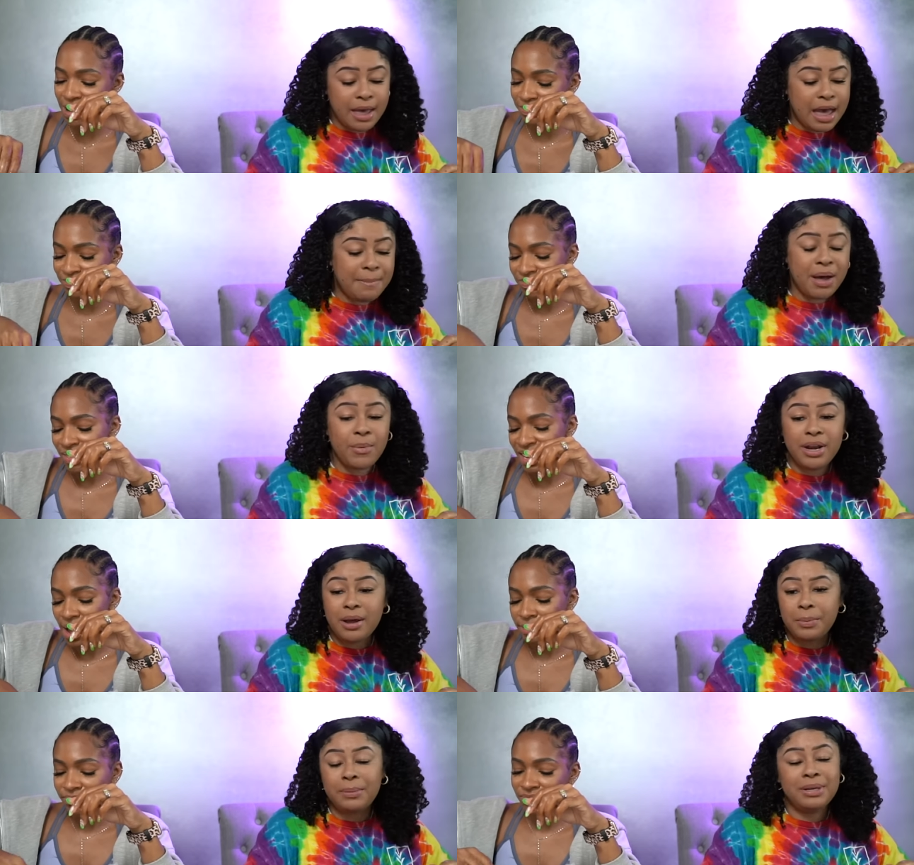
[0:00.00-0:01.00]
Speaker 1: At my wedding,
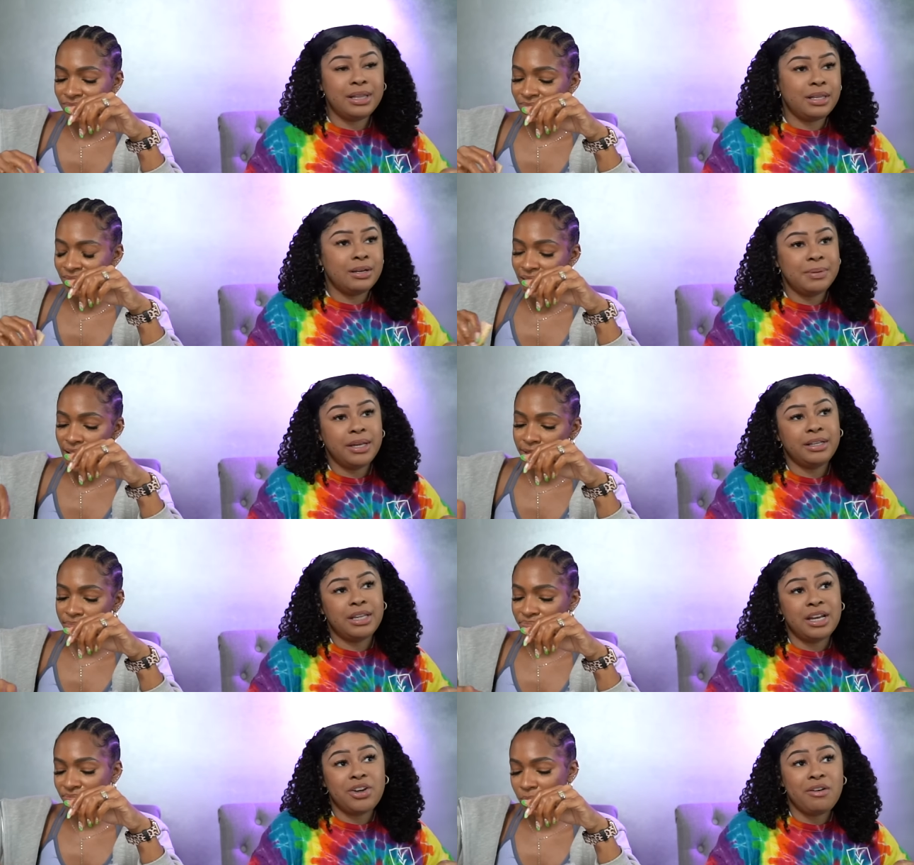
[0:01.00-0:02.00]
I'm probably gonna be like,
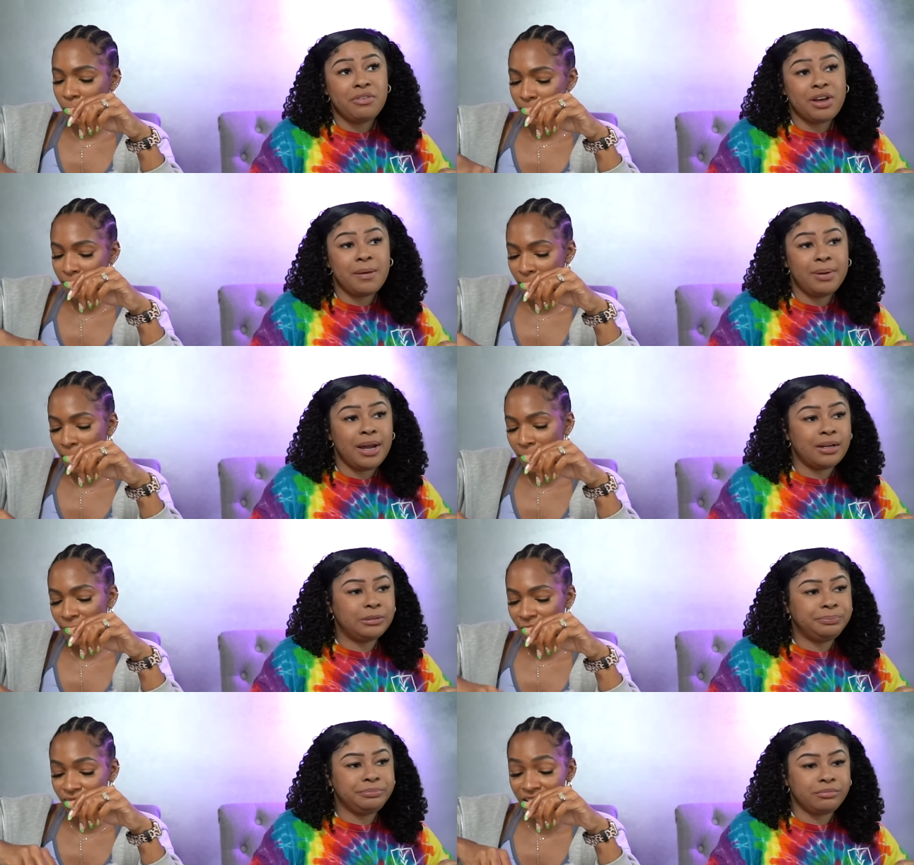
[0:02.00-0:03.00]
thank y'all for coming
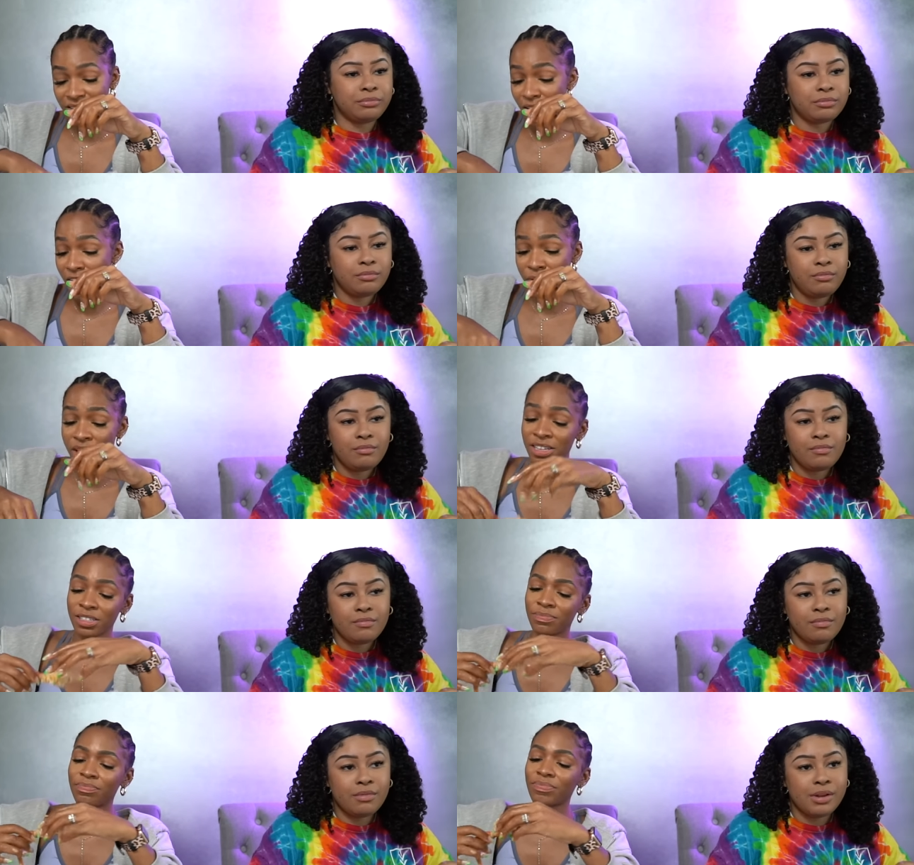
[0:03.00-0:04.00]
out.
Speaker 2: That's all I
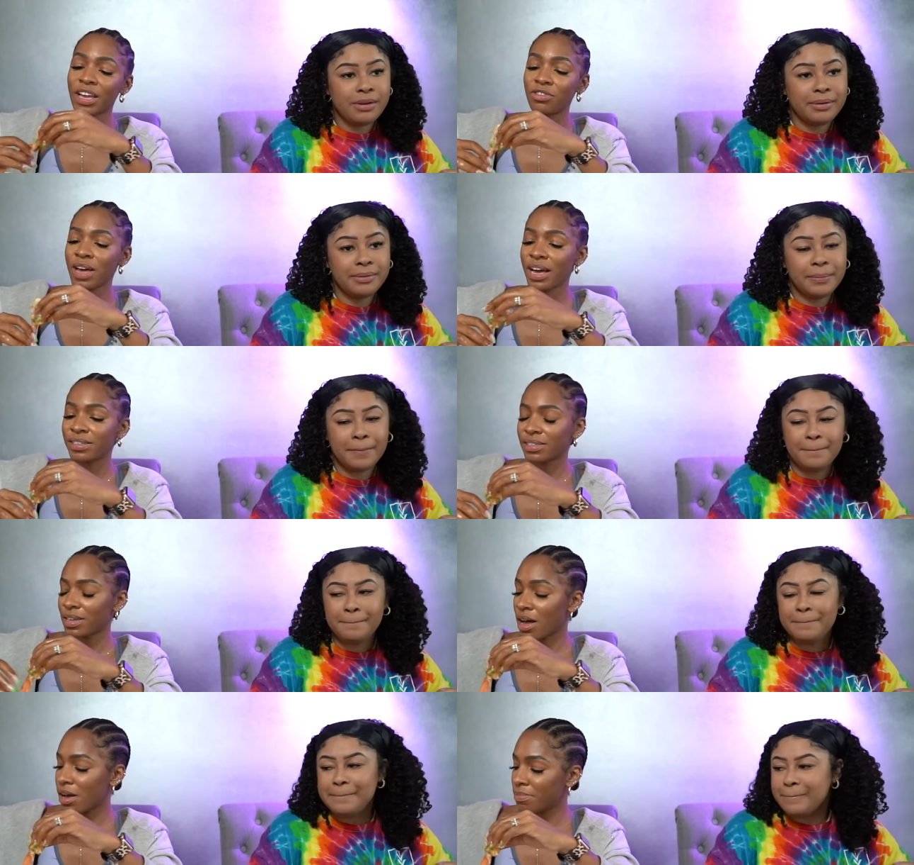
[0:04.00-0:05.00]
was. Thank you guys.
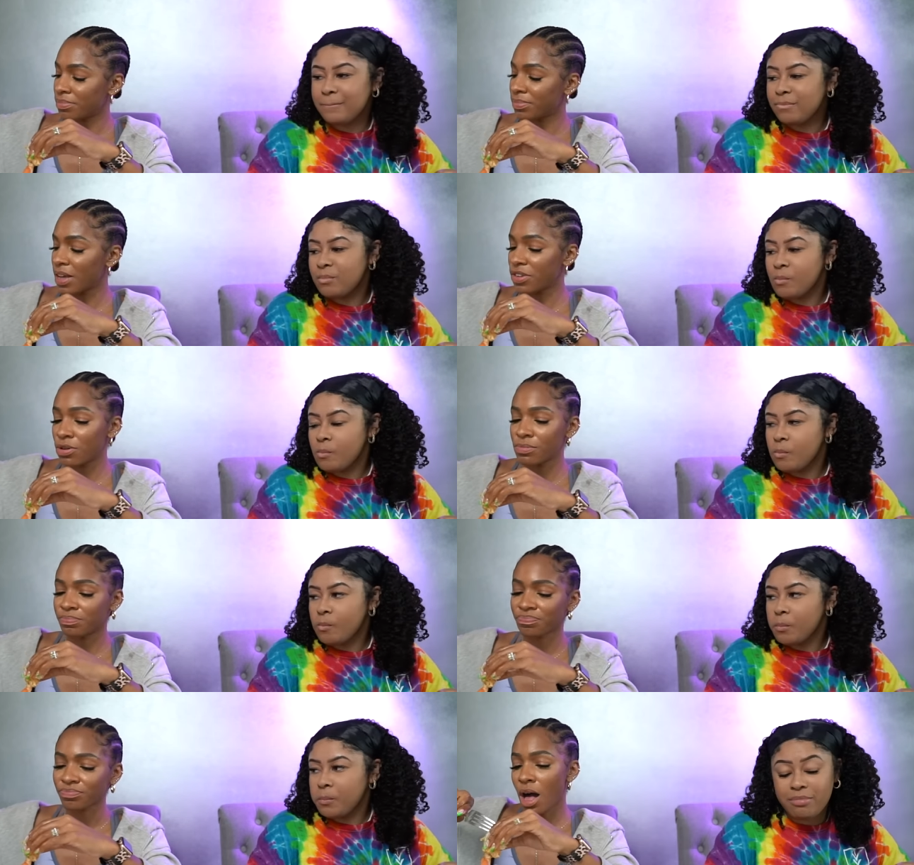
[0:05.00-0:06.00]
Um, love you.
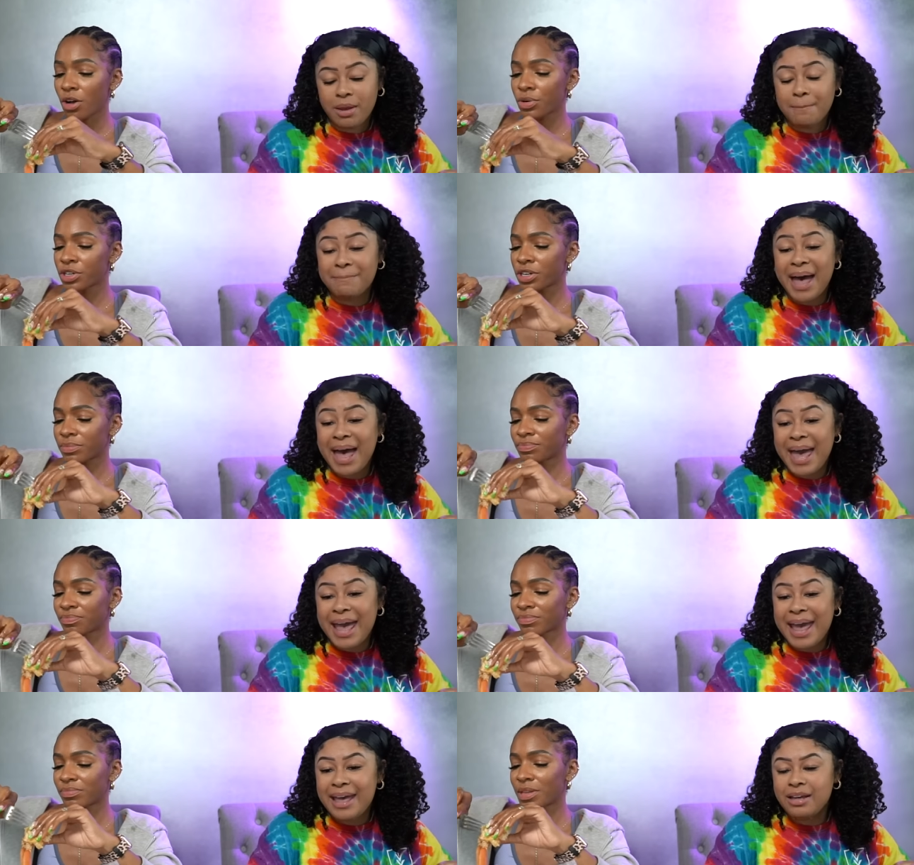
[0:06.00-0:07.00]
Awkward.
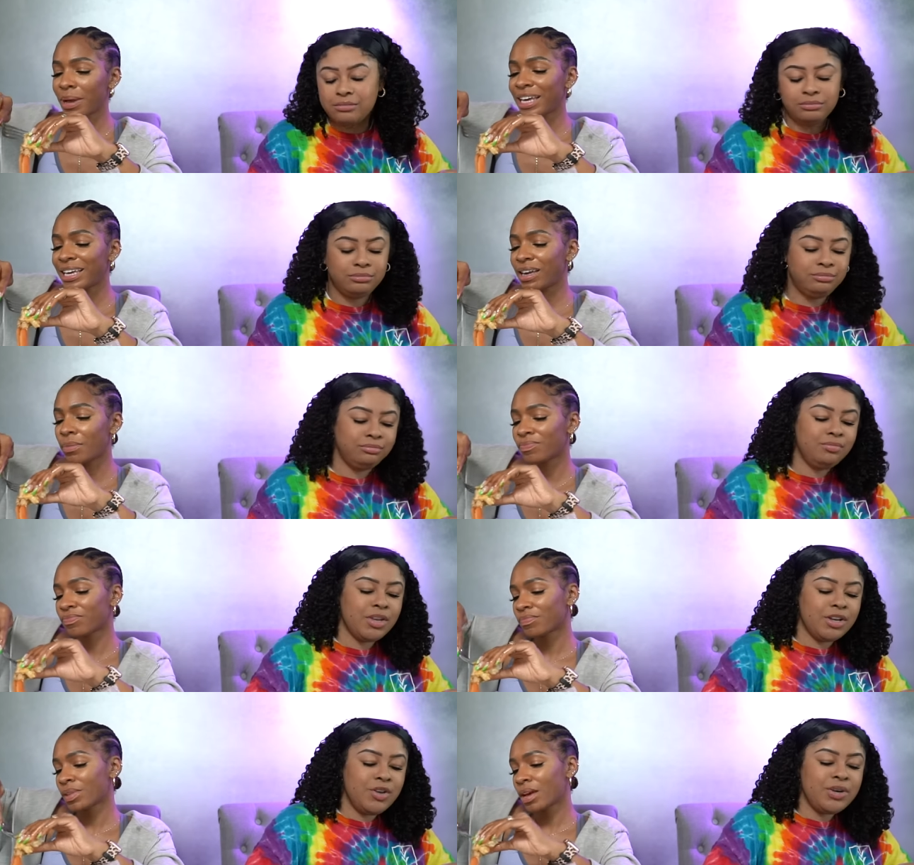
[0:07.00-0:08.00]
Bye.
Speaker 1: Bye.
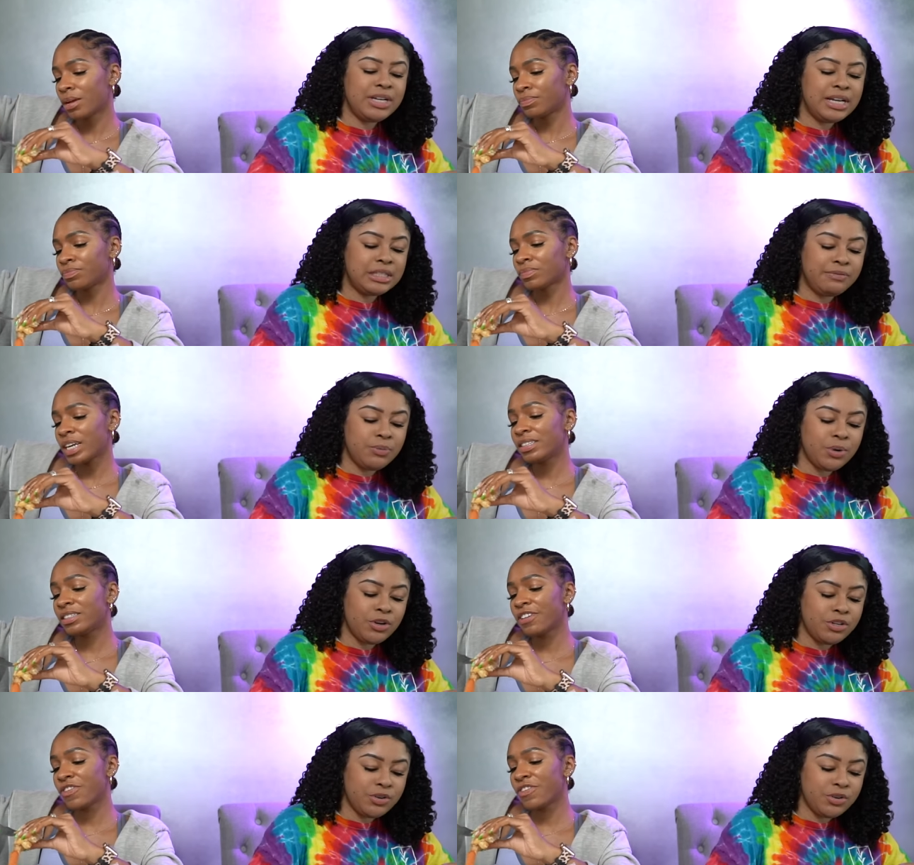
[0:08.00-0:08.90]
You can dance if you it's want. It's